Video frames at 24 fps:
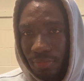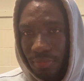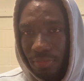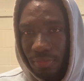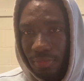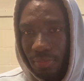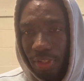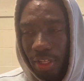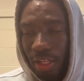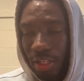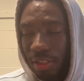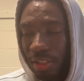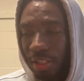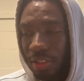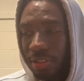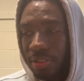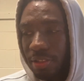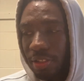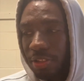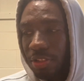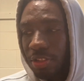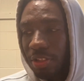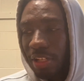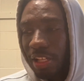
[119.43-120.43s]
Like, it's
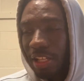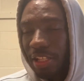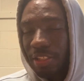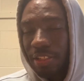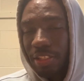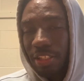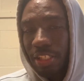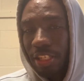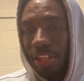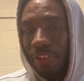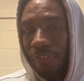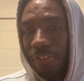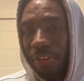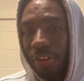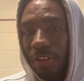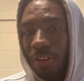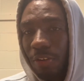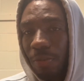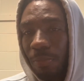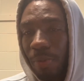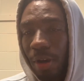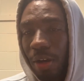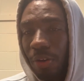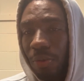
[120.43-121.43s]
such an insignificant
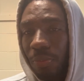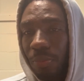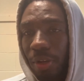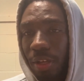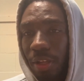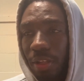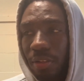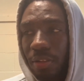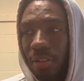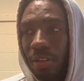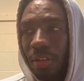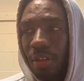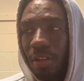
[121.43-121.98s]
amount of weight.